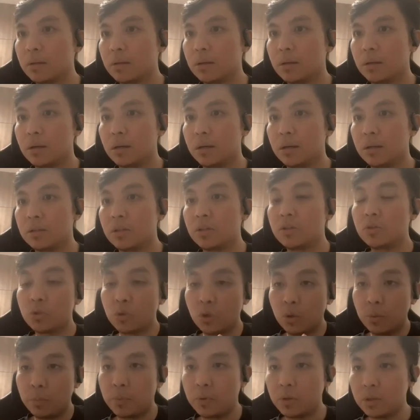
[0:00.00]
the
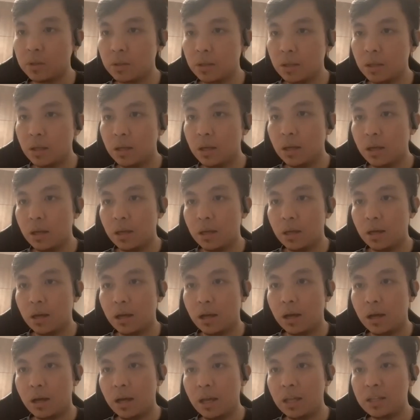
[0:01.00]
throughput,
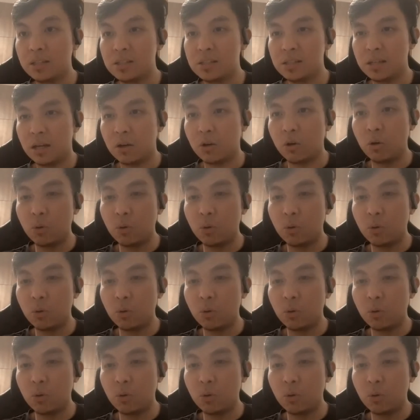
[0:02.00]
it's a